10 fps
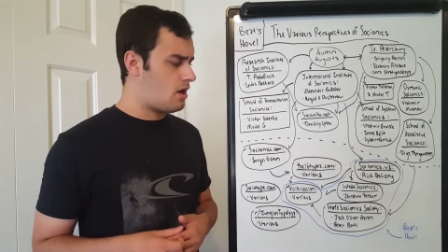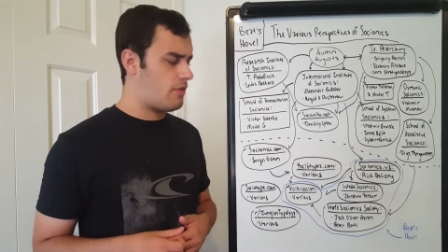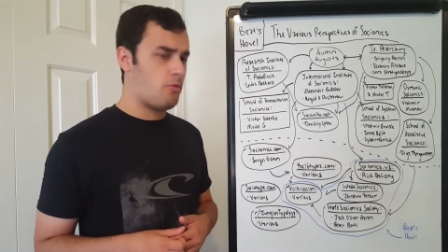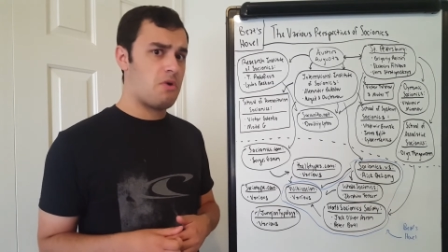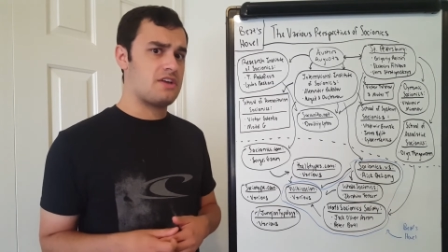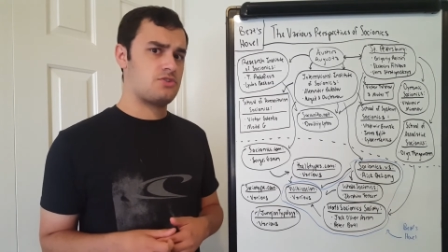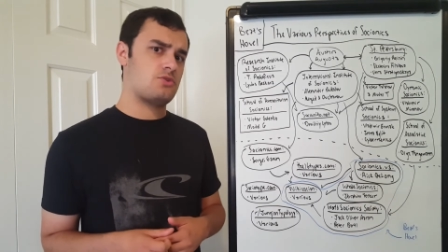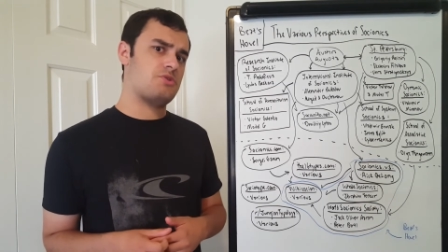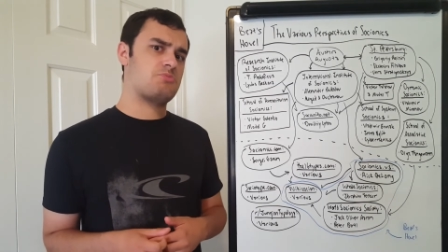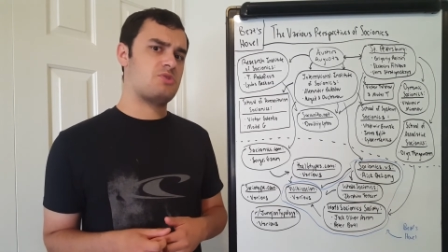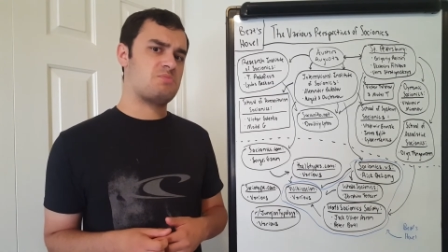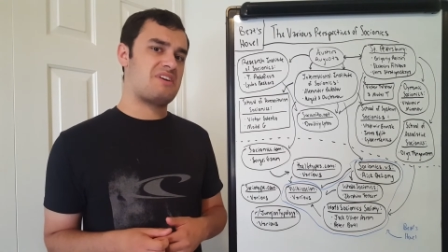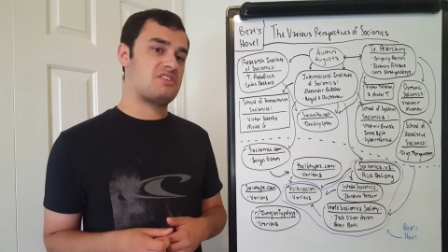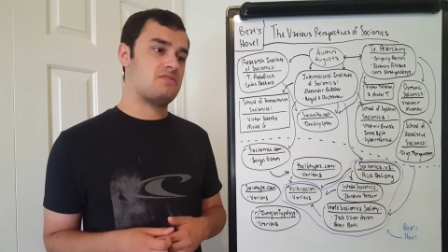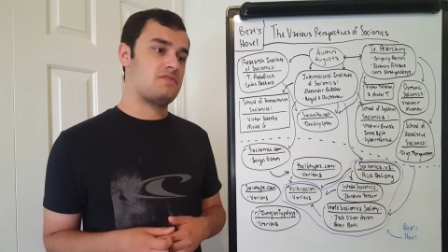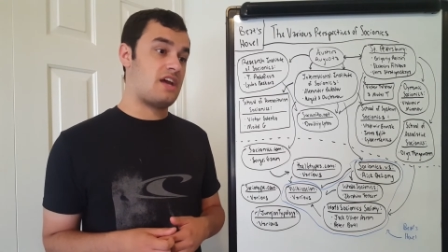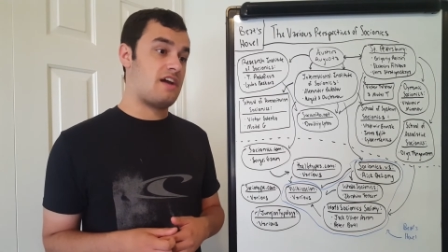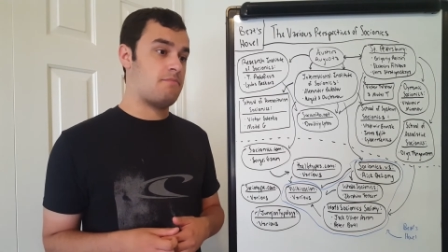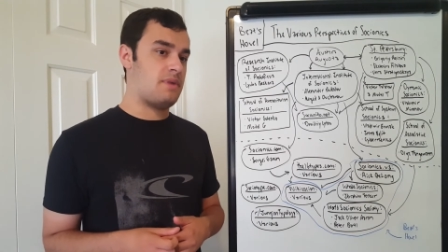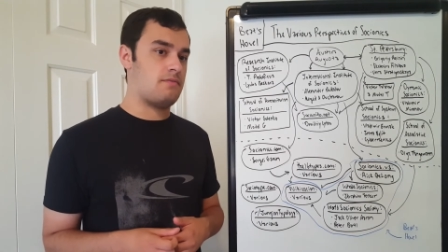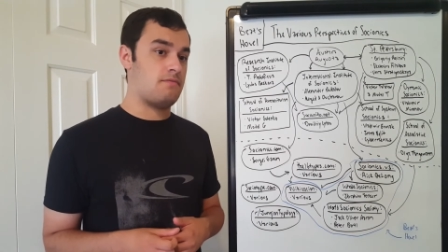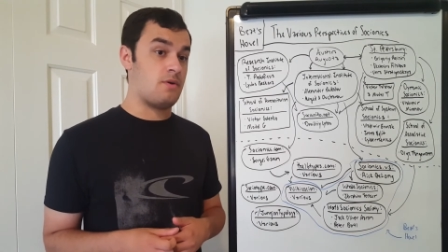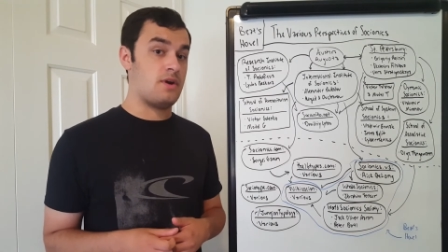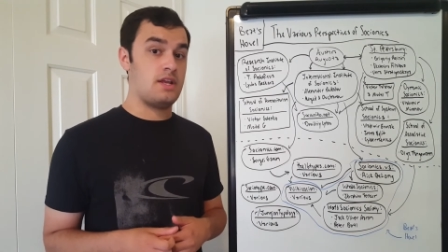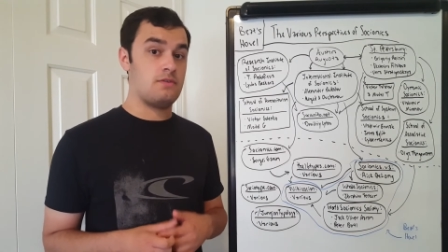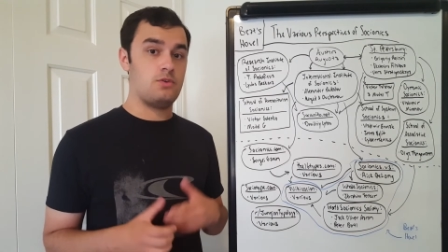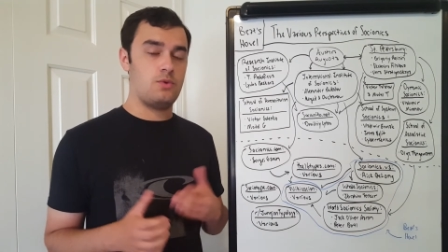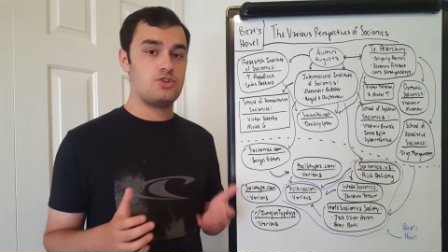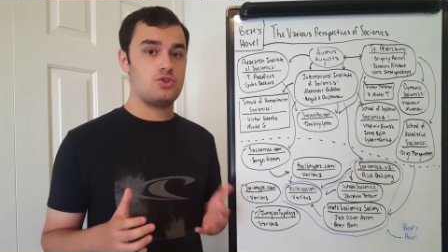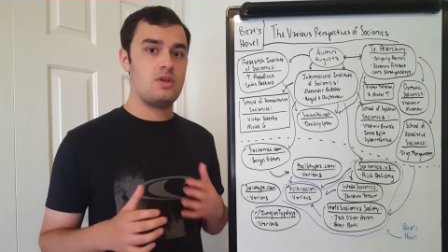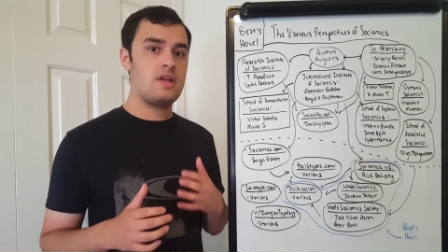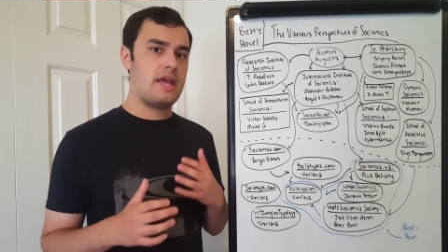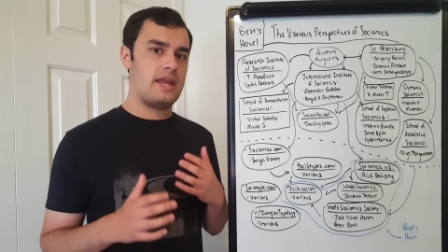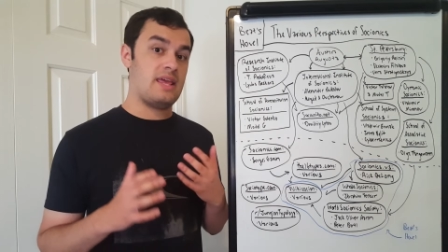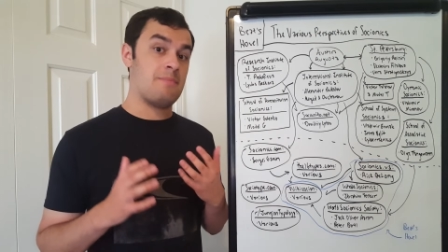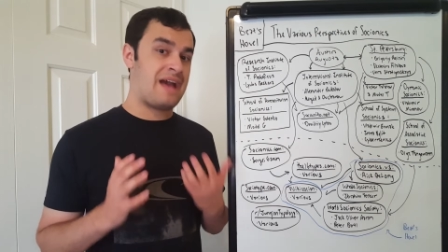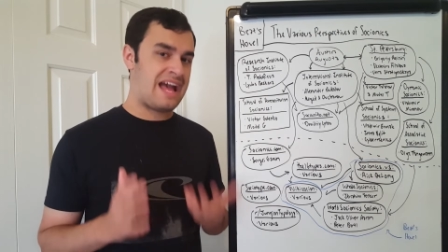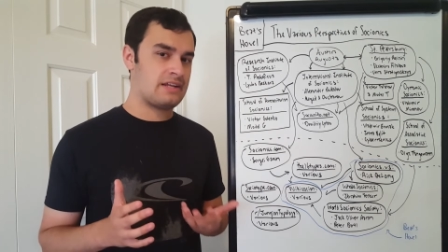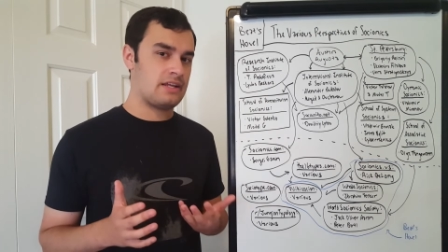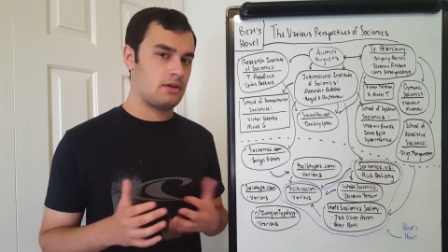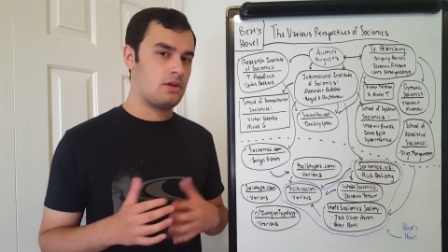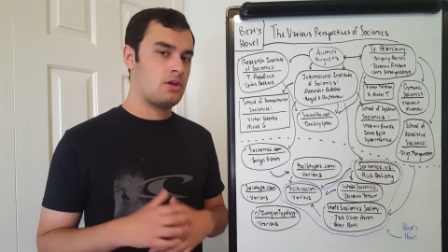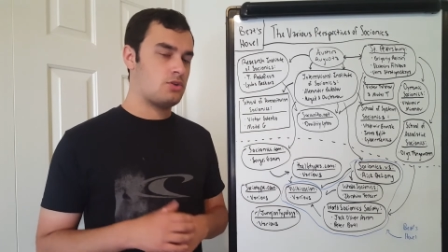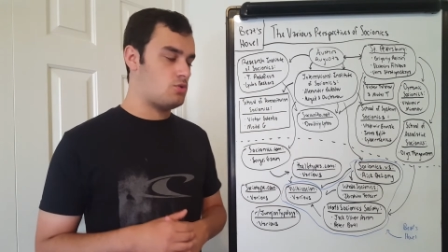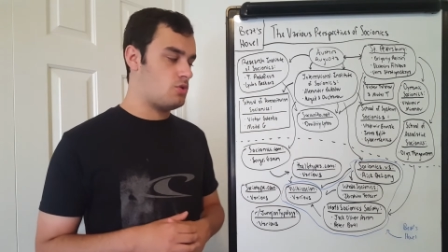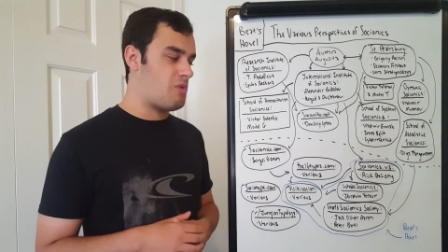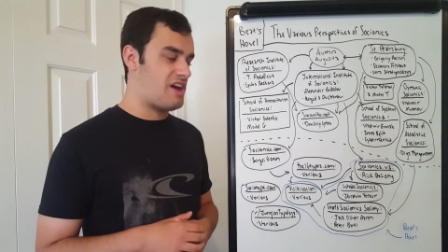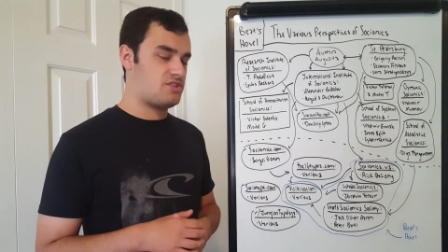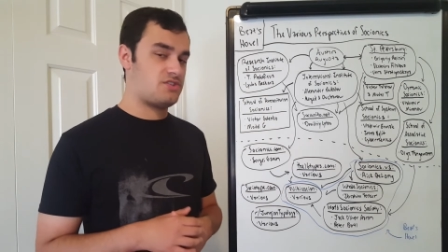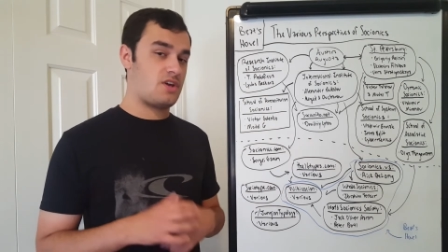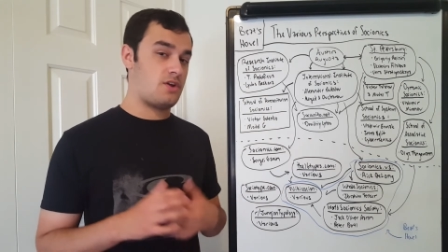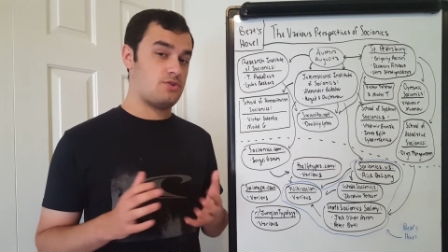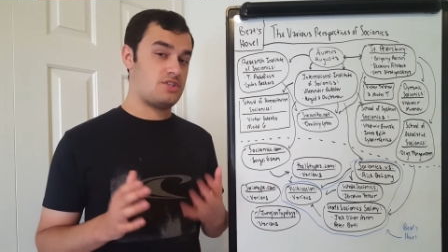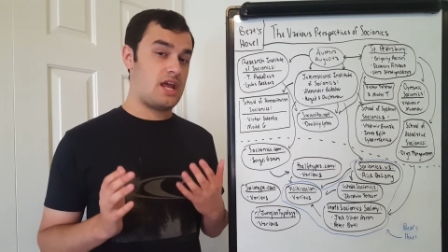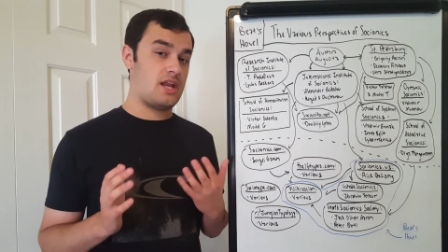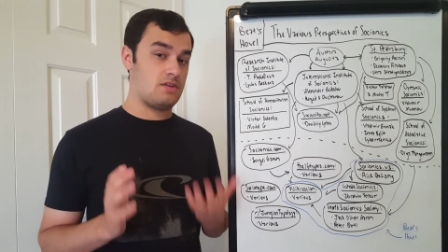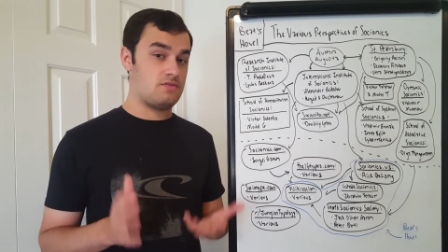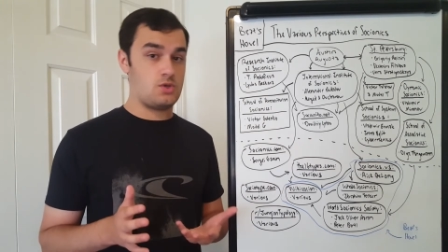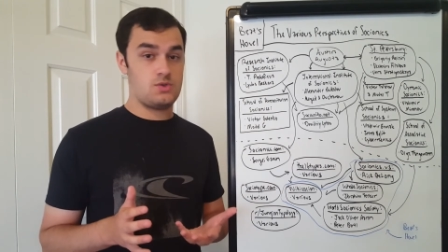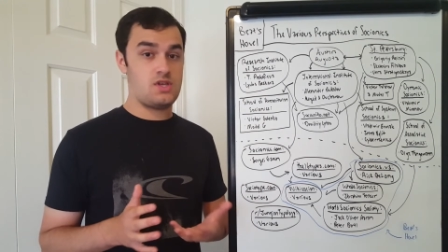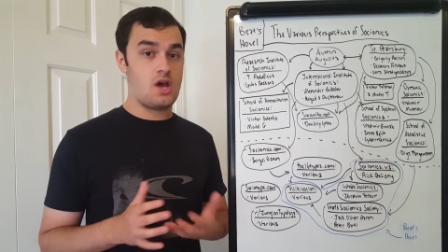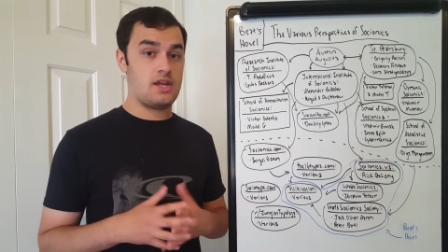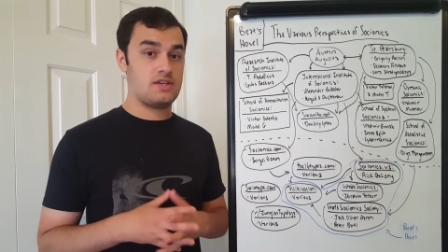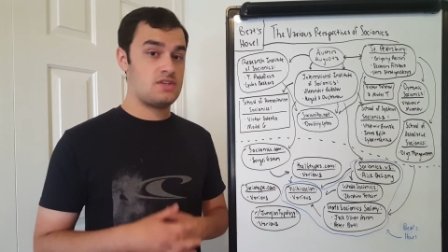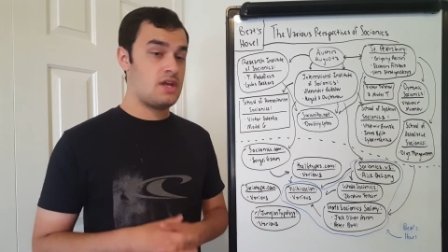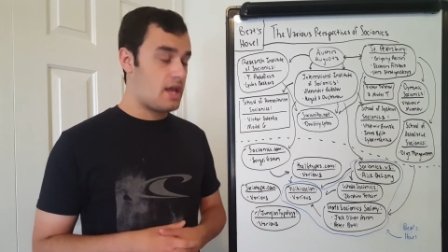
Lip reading: the West, so his perspectives have been very influential and impacting to the West's understanding of socionics,